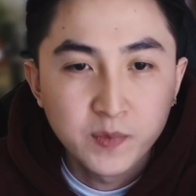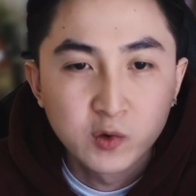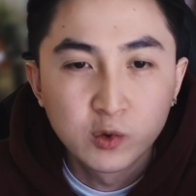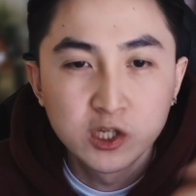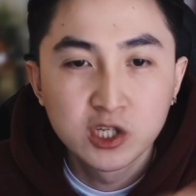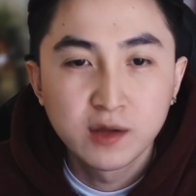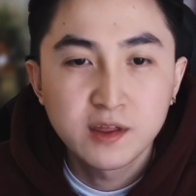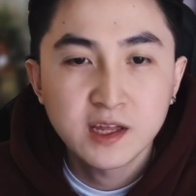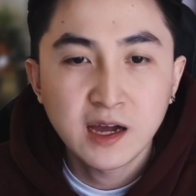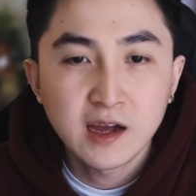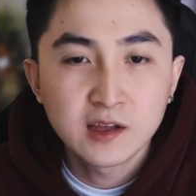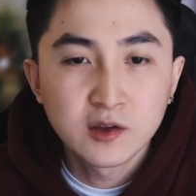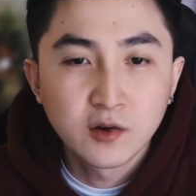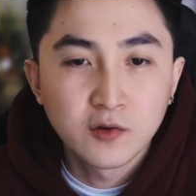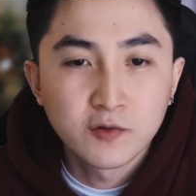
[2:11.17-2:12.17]
which is
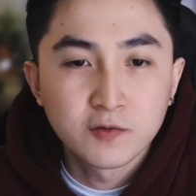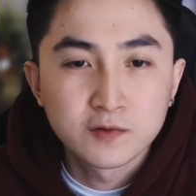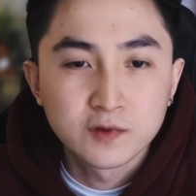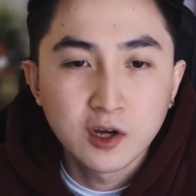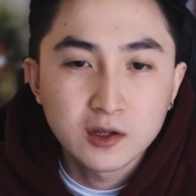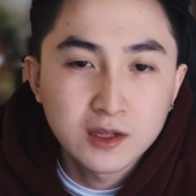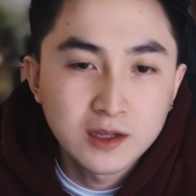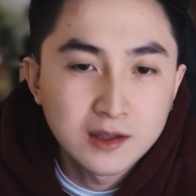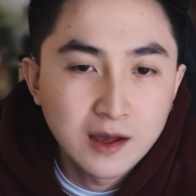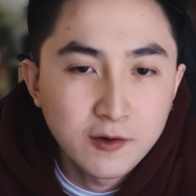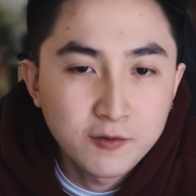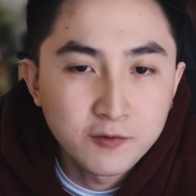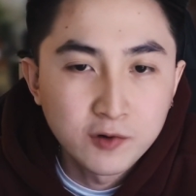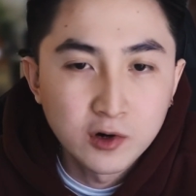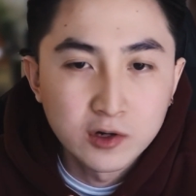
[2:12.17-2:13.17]
kind of not
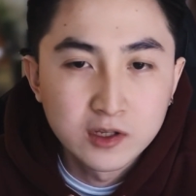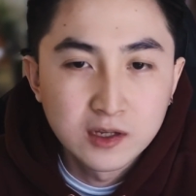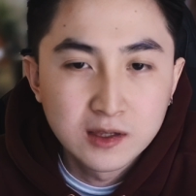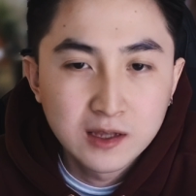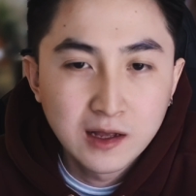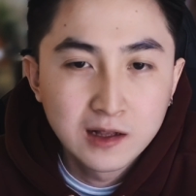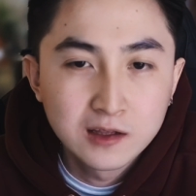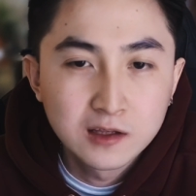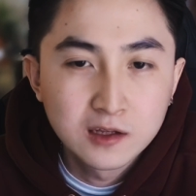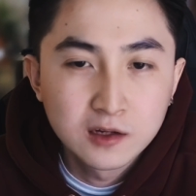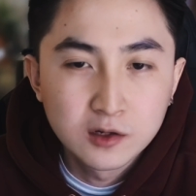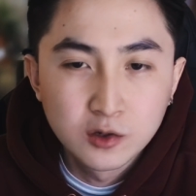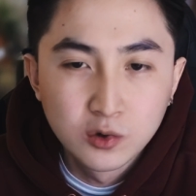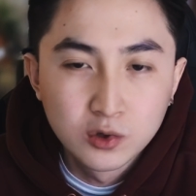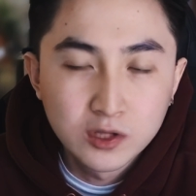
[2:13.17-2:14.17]
enough for detailed
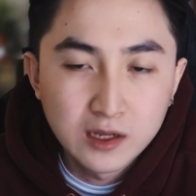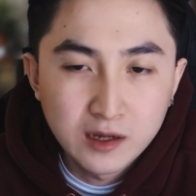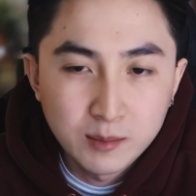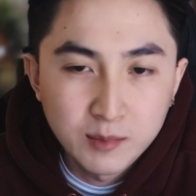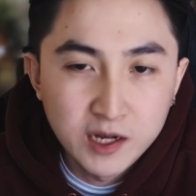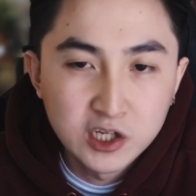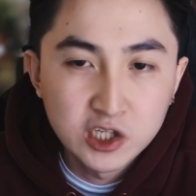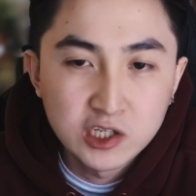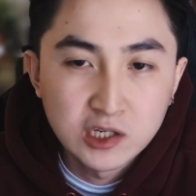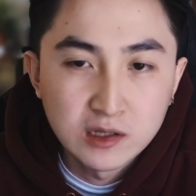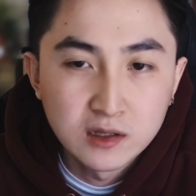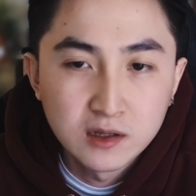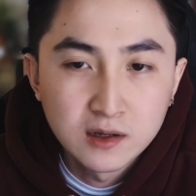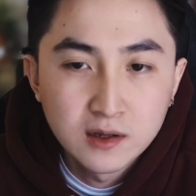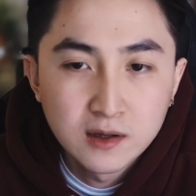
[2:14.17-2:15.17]
good animation.